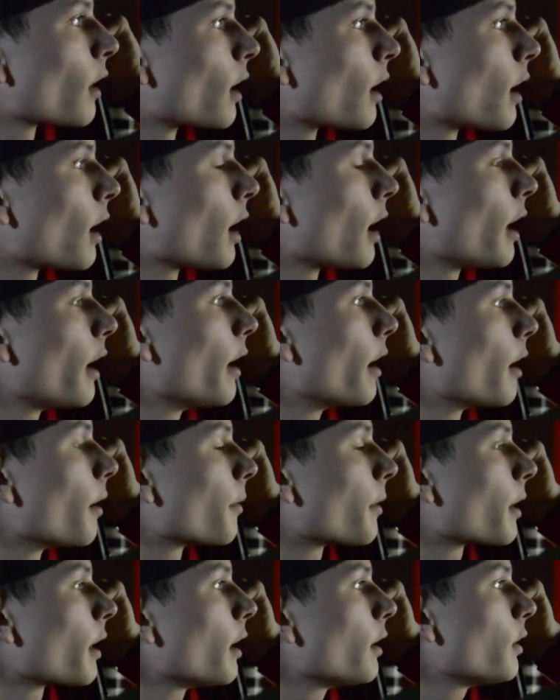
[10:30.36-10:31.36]
Hey,
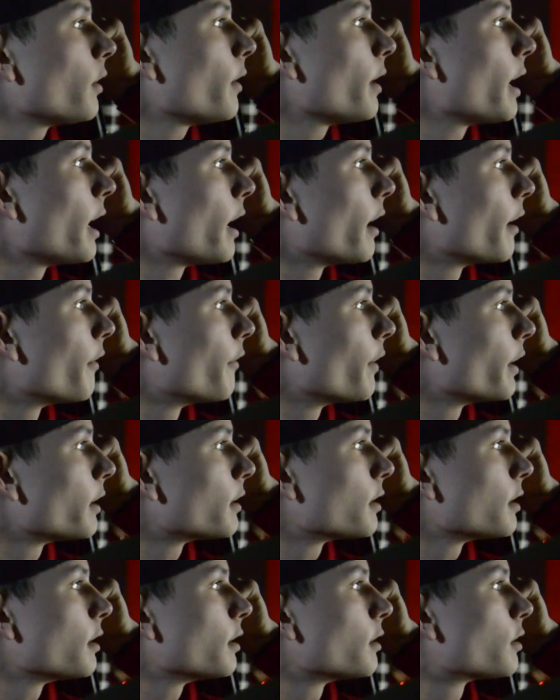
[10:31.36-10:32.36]
can I do a
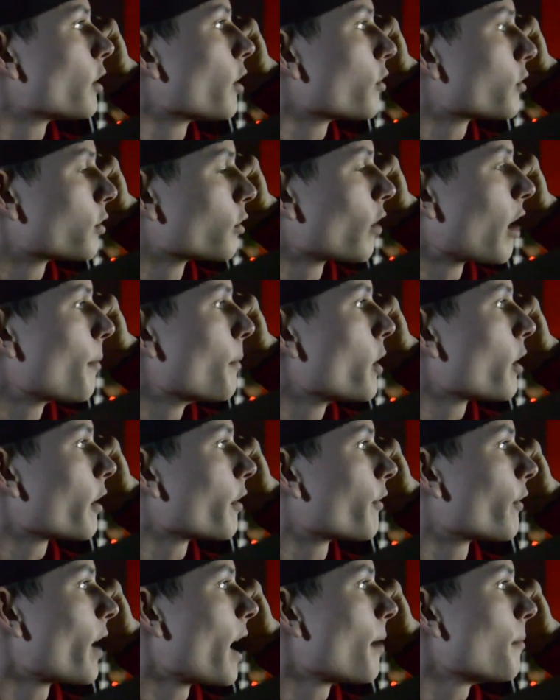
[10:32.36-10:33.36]
venti toasted white mocha frappe?